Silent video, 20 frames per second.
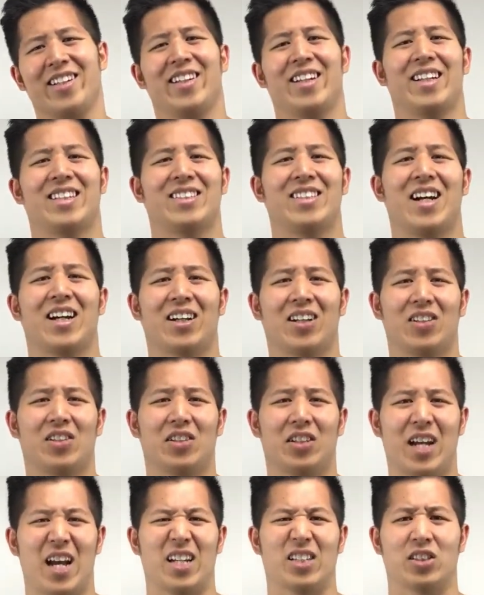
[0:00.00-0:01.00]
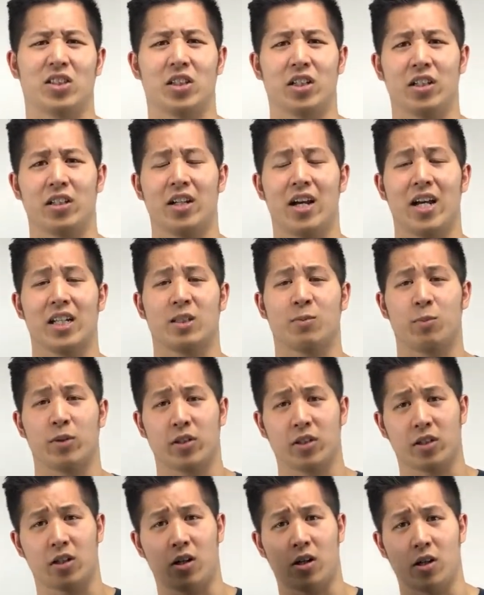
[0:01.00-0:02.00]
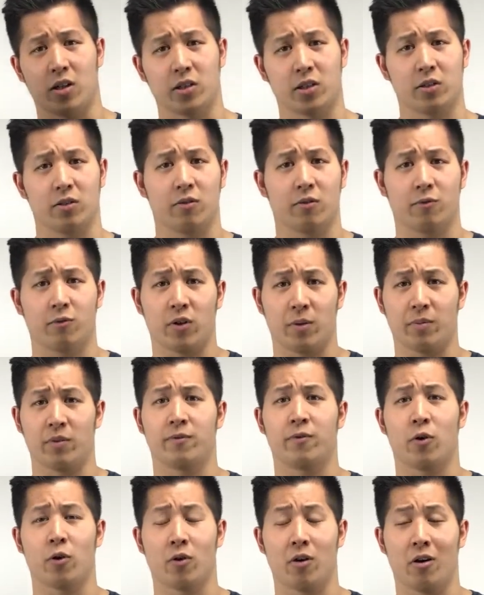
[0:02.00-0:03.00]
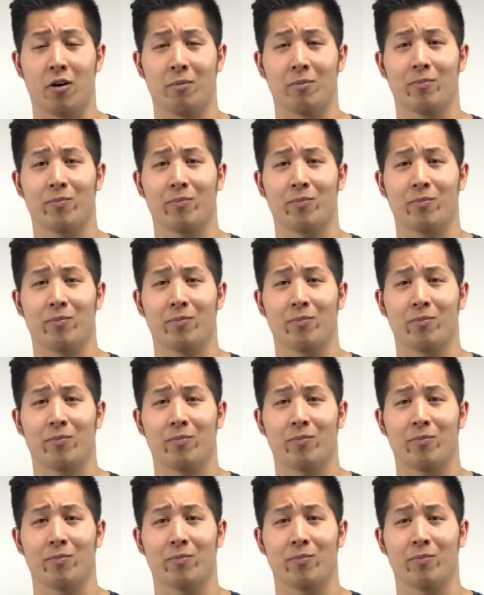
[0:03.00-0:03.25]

it's not going to look as good as springing the cards from the forearm.